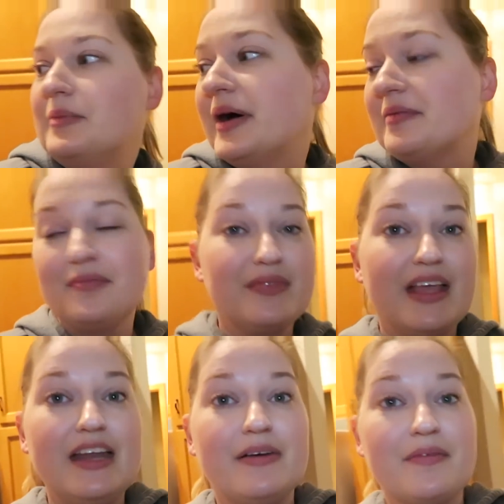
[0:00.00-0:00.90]
but
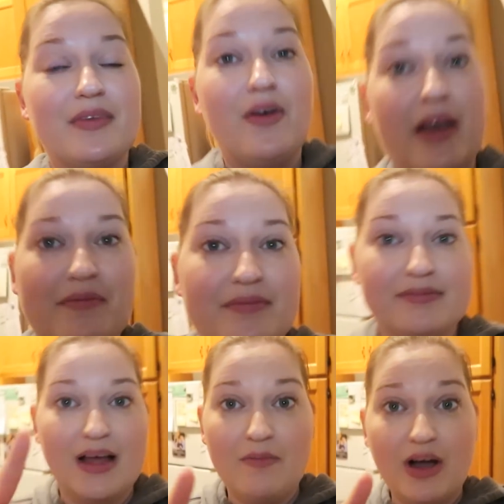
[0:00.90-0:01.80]
anyway, okay,
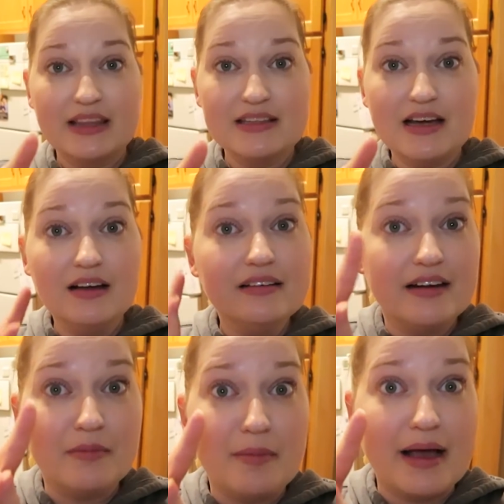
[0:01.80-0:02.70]
I'm walking the dog
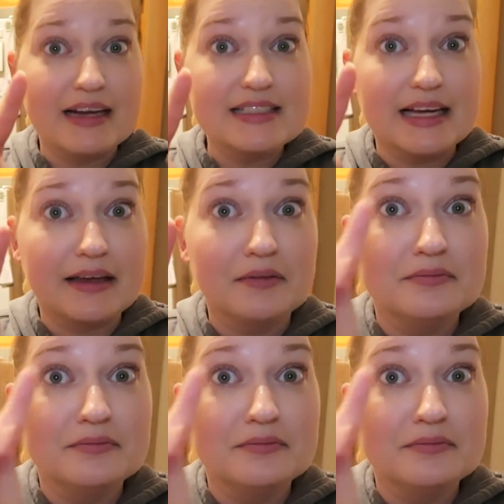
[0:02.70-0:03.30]
and I'll be back in a second.